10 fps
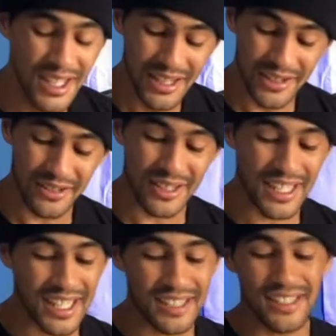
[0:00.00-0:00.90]
So
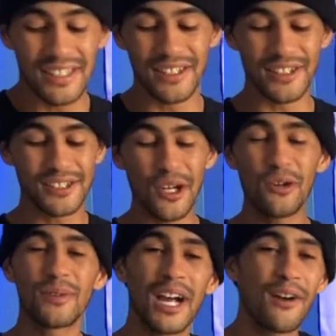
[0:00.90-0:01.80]
again, let's go
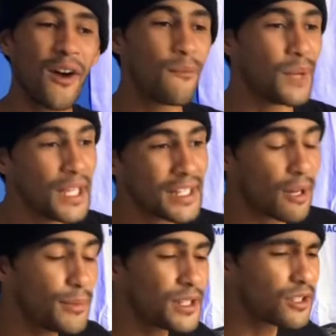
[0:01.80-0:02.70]
over how I've been.
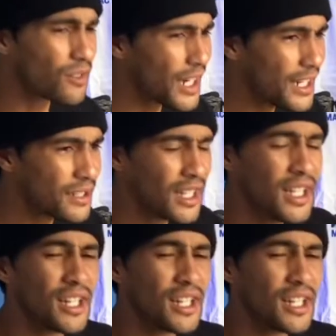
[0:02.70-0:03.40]
I've been great.